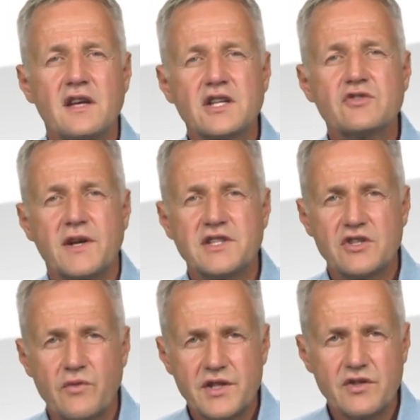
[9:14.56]
in
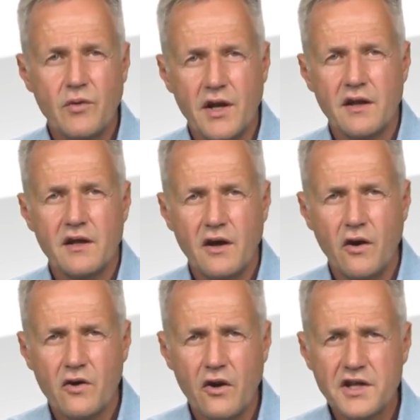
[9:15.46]
2021.
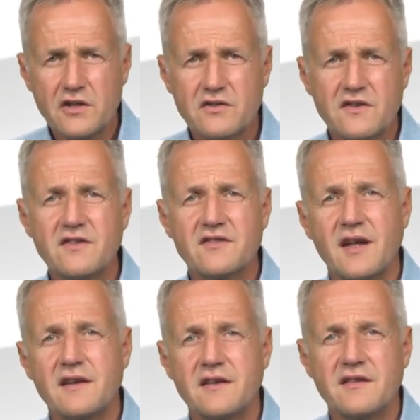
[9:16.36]
According to this
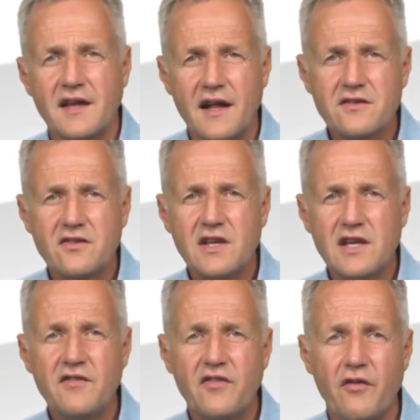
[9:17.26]
study, the
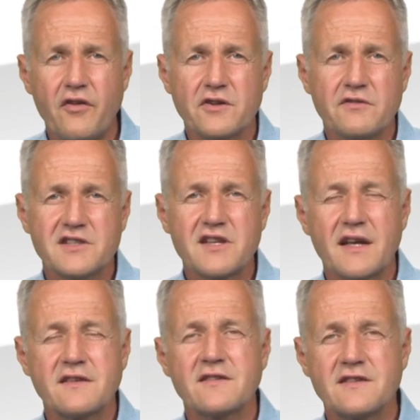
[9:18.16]
LCOE for
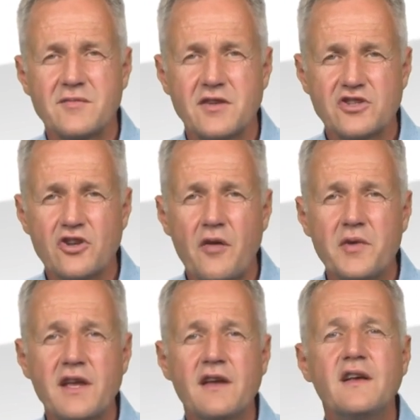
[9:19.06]
photovoltaic systems in
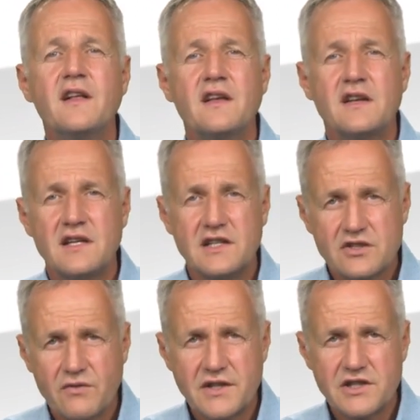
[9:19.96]
Germany in
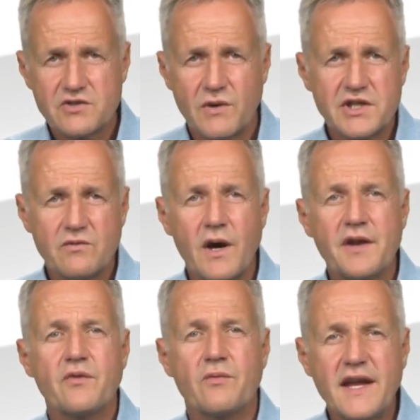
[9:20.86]

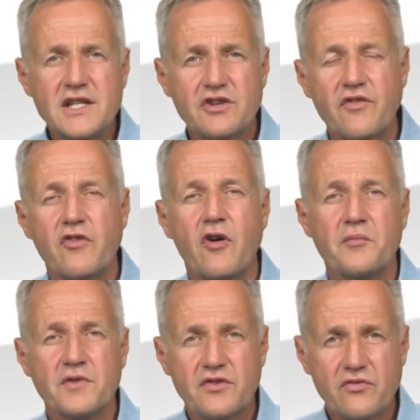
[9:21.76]
2021 ranged
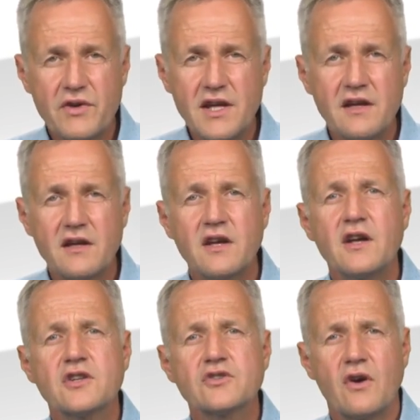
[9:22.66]
from 3
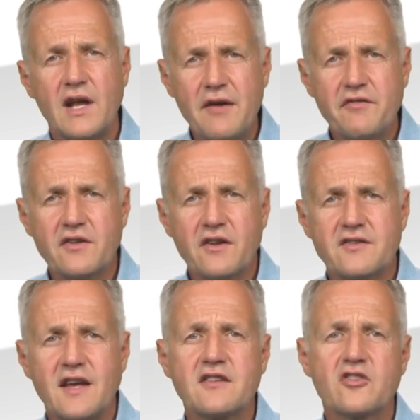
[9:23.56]
to 11
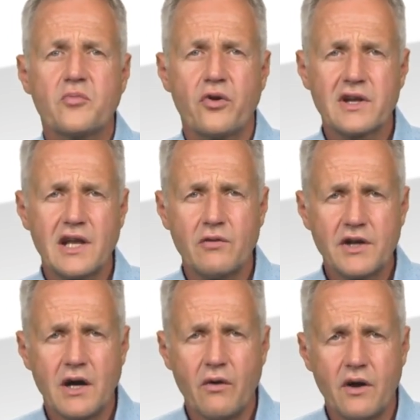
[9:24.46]
cents per
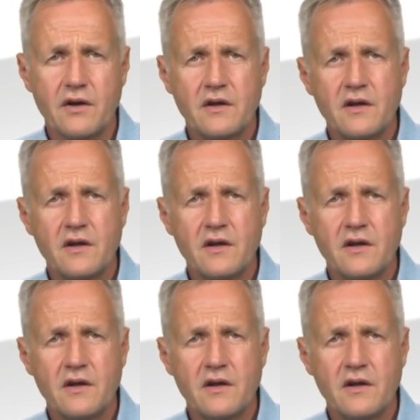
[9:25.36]
kilowatt hour.